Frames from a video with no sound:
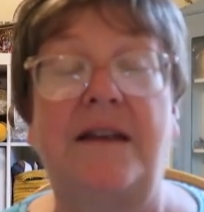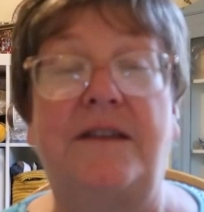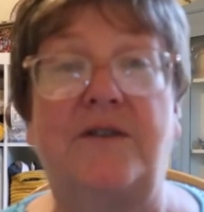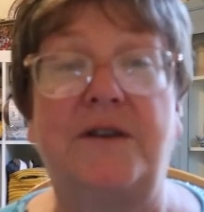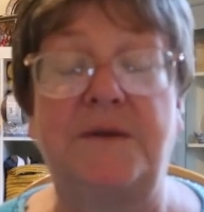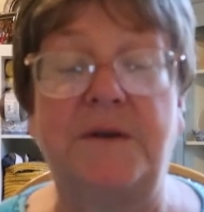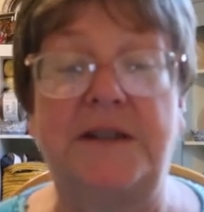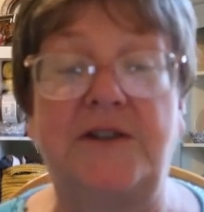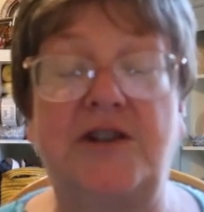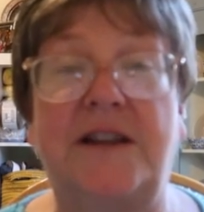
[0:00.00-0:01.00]
the
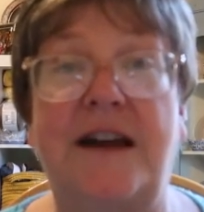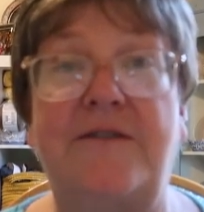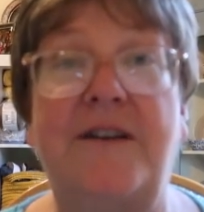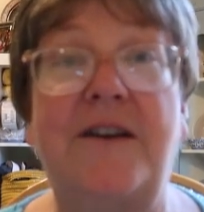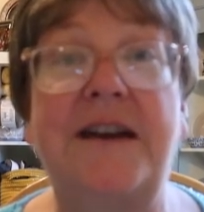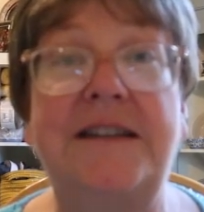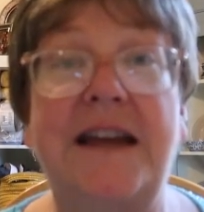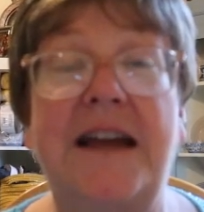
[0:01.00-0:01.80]
Christmas in July Fairies,